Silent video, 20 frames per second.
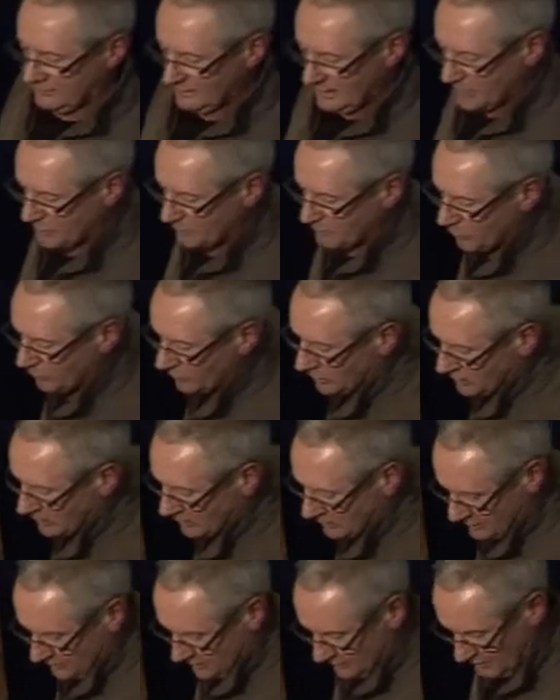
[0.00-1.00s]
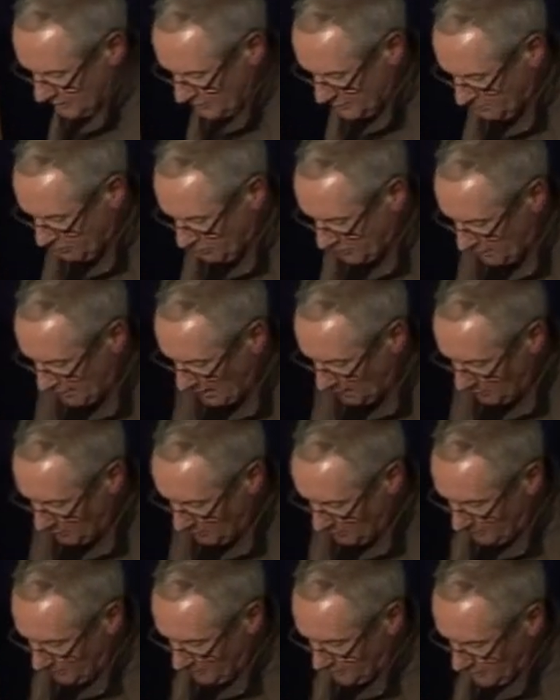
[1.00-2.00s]
Let's put a
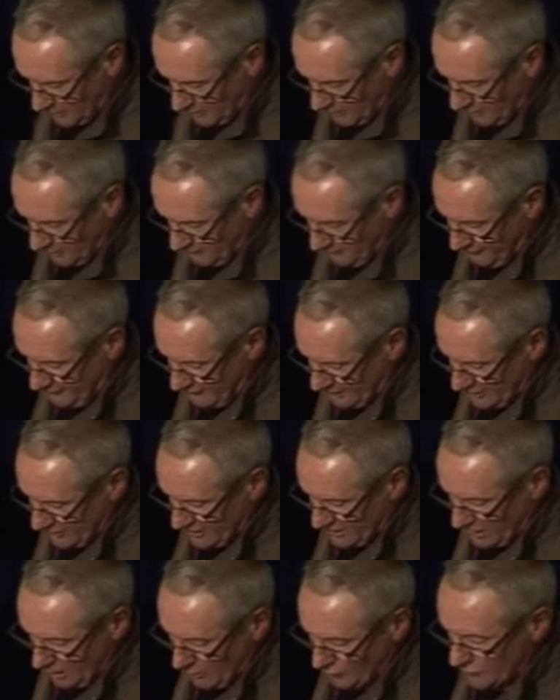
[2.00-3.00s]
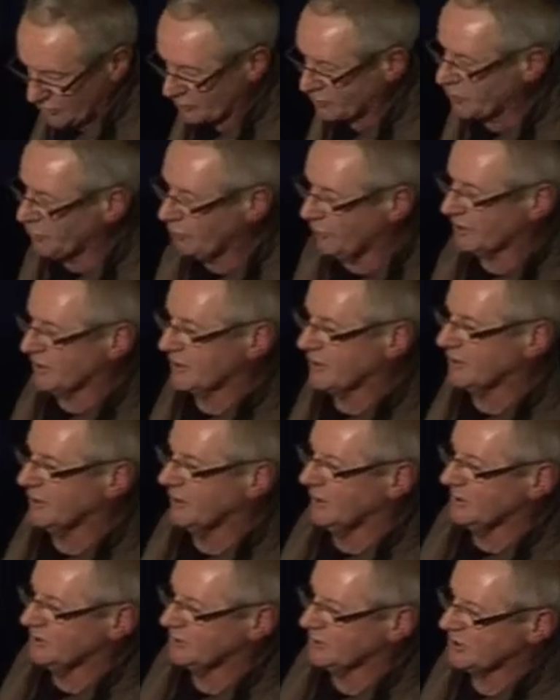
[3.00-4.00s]
couple of figures closer to us,
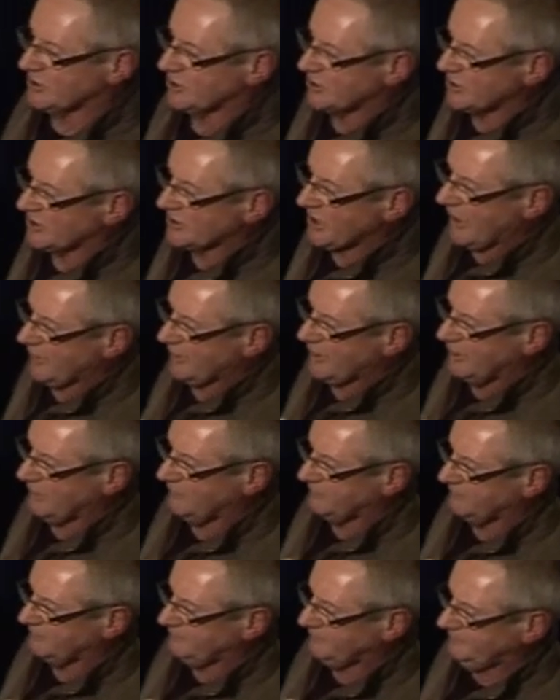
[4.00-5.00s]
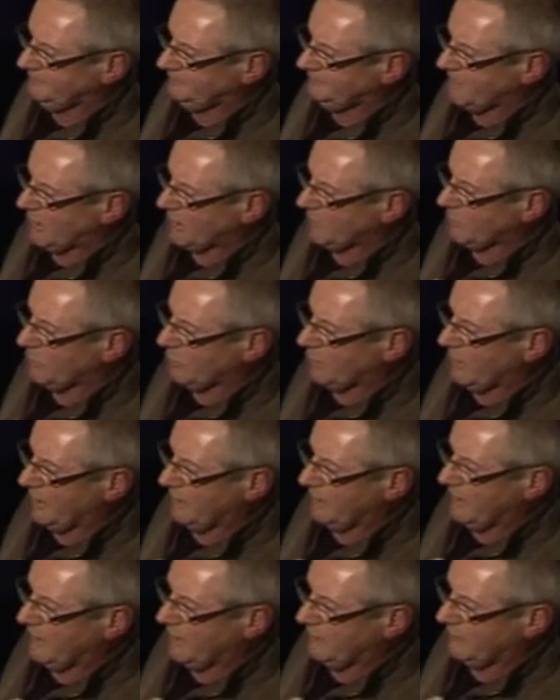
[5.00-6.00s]
just to set the, let's put
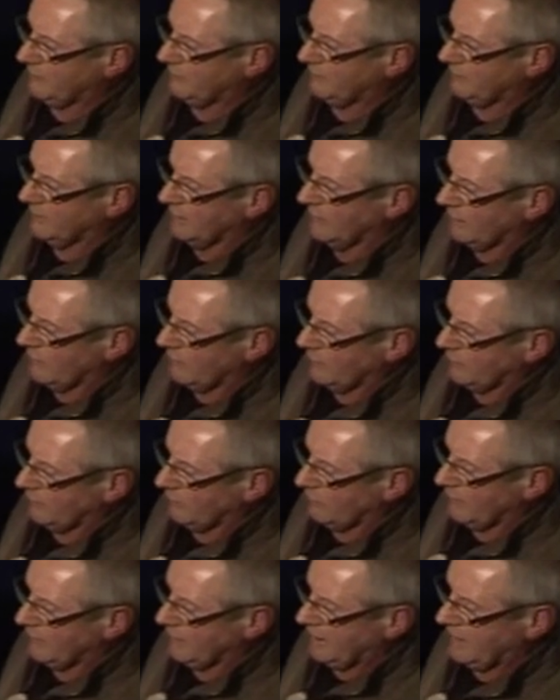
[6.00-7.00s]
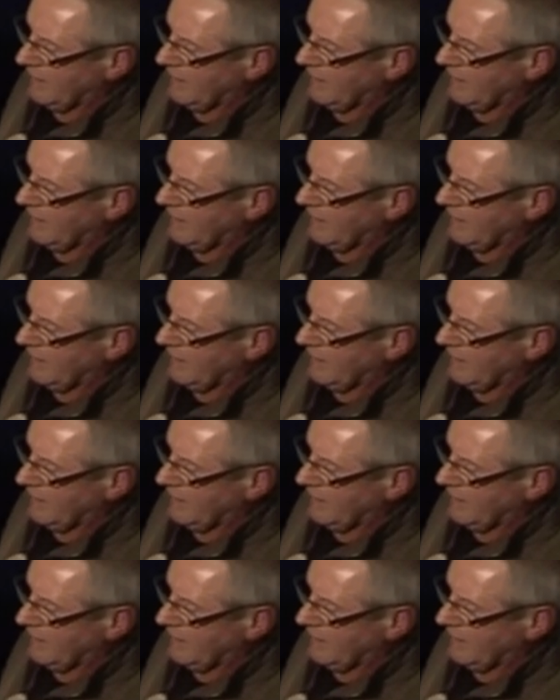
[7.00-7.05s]
one